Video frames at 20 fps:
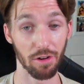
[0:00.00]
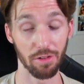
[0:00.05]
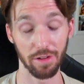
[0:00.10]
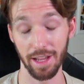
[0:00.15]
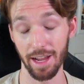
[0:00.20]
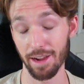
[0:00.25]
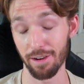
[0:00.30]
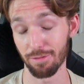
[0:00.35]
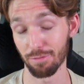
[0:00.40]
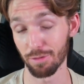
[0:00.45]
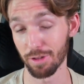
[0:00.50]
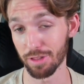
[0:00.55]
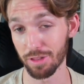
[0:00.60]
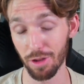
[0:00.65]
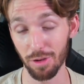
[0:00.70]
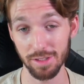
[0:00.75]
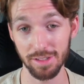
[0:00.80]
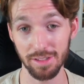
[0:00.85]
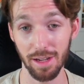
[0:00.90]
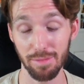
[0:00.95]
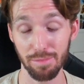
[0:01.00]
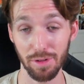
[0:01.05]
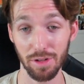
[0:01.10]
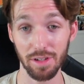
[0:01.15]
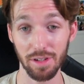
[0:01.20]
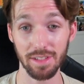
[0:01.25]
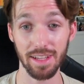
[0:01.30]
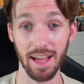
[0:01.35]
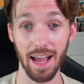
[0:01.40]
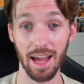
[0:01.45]
yeah, with those
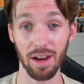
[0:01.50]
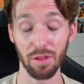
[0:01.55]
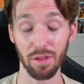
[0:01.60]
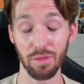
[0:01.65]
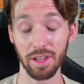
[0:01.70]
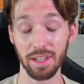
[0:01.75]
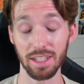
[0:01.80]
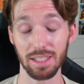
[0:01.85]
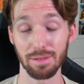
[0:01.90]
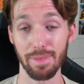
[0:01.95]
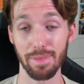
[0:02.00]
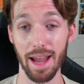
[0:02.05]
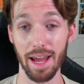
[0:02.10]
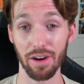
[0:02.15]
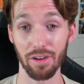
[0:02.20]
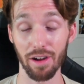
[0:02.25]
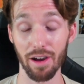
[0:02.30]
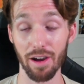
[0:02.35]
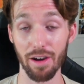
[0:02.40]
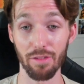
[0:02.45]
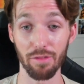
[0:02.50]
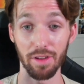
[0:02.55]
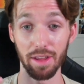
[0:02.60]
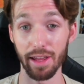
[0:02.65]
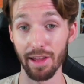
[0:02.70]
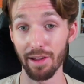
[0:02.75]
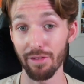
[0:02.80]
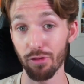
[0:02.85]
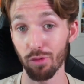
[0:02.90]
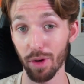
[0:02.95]
numbers, I don't think it's a matter of
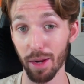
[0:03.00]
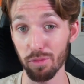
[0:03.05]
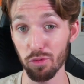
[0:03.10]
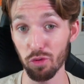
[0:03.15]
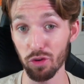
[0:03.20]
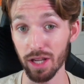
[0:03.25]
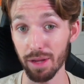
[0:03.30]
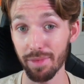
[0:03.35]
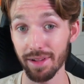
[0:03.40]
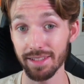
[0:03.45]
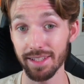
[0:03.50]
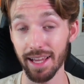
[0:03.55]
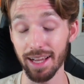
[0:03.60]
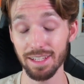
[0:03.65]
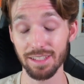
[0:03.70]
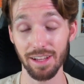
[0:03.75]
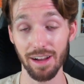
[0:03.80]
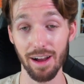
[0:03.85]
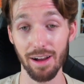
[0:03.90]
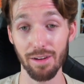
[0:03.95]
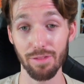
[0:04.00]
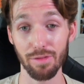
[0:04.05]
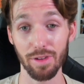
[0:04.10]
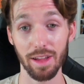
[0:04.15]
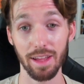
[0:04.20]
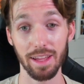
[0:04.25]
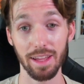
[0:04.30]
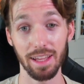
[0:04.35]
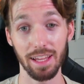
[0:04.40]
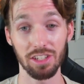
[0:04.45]
if Web3 gaming takes off.
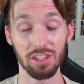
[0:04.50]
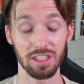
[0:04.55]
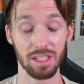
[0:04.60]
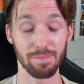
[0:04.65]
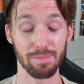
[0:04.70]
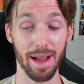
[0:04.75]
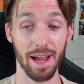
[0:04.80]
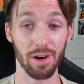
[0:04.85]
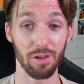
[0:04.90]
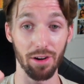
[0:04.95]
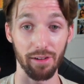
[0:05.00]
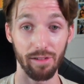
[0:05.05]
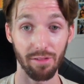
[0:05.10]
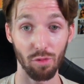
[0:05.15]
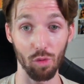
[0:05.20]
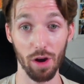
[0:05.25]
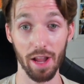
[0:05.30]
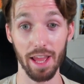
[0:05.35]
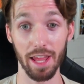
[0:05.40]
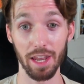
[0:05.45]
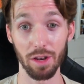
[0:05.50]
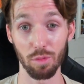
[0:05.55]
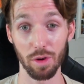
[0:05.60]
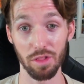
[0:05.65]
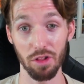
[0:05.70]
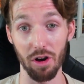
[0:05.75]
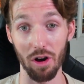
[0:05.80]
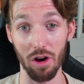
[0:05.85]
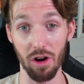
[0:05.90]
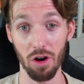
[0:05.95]
It's just a matter of when,
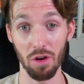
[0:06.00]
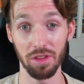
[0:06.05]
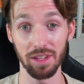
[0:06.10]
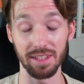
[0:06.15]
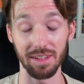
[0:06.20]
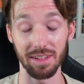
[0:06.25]
with all this